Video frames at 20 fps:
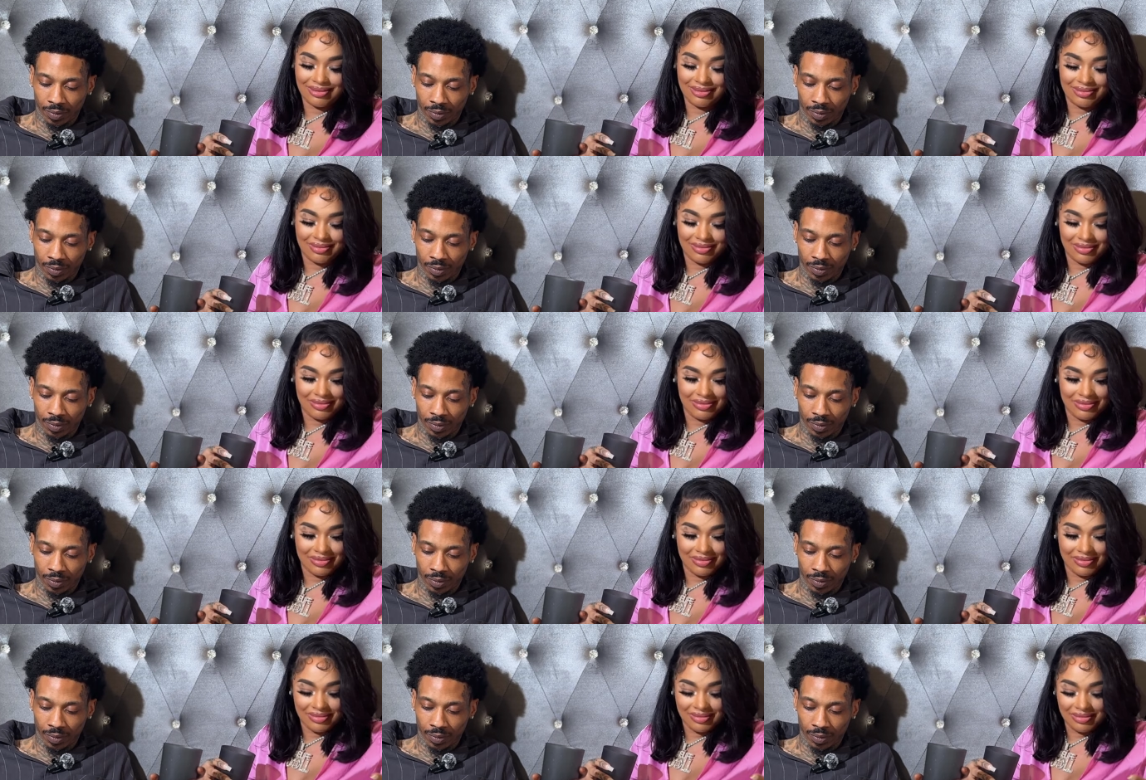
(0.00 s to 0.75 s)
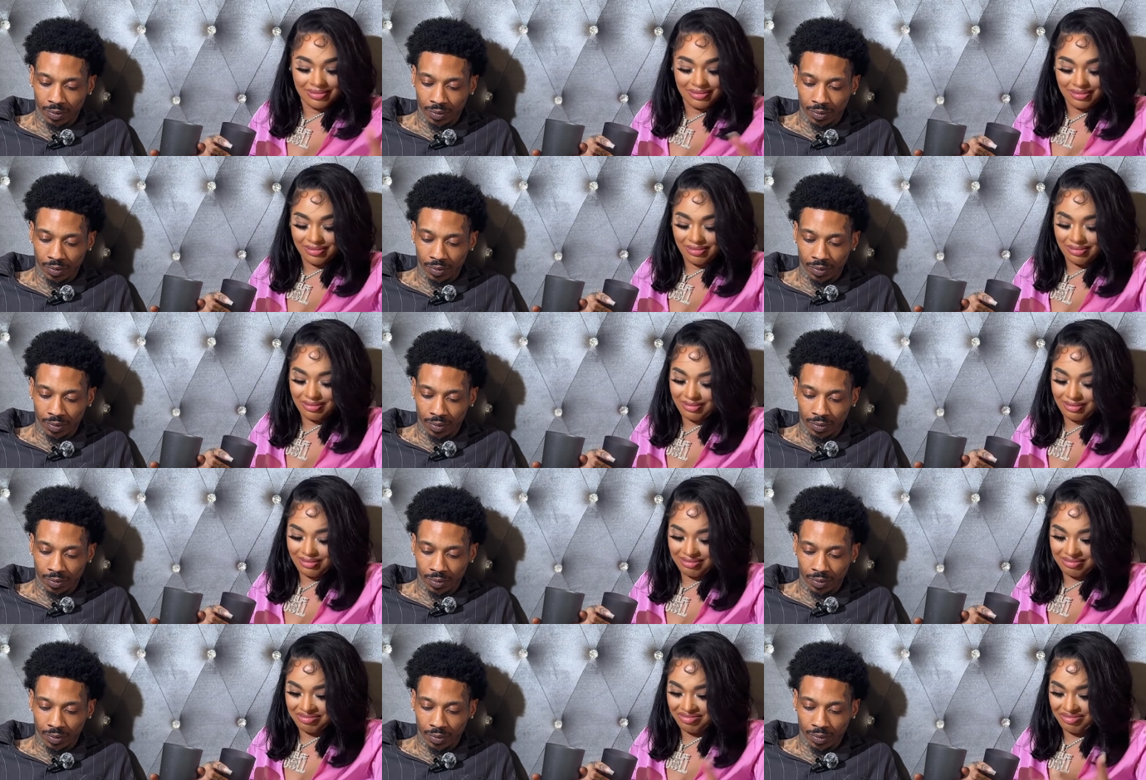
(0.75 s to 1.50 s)

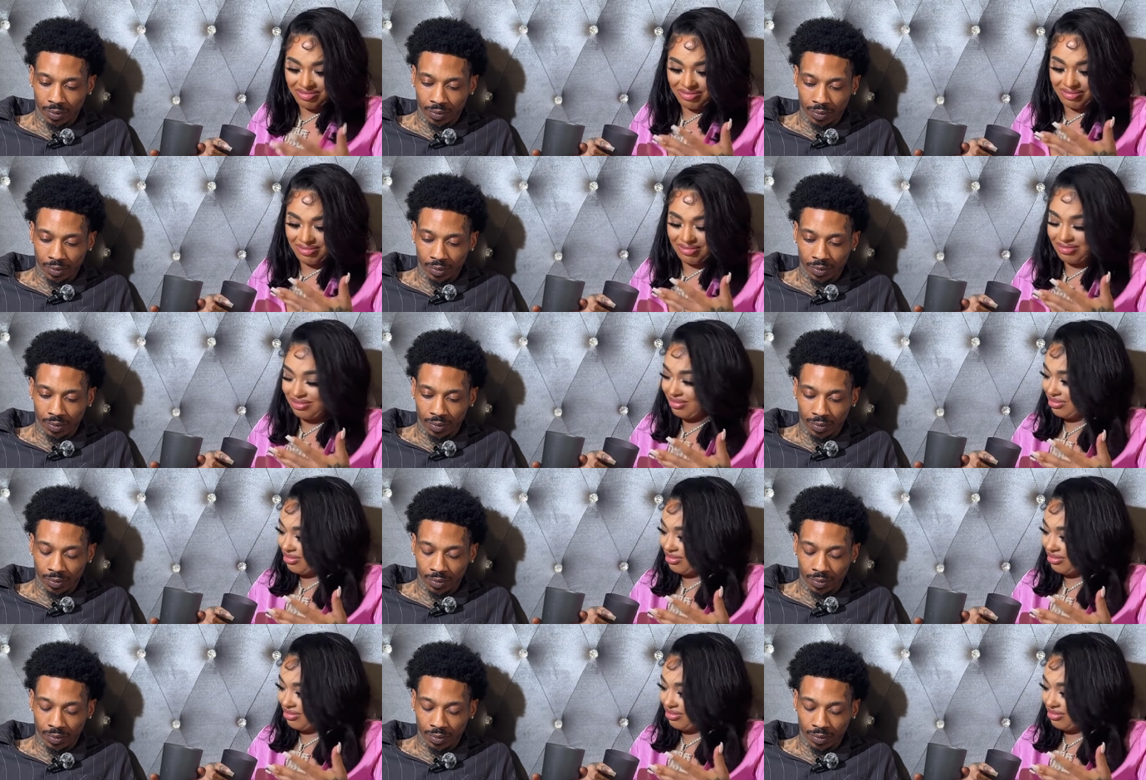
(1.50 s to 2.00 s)
No one is speaking in this clip.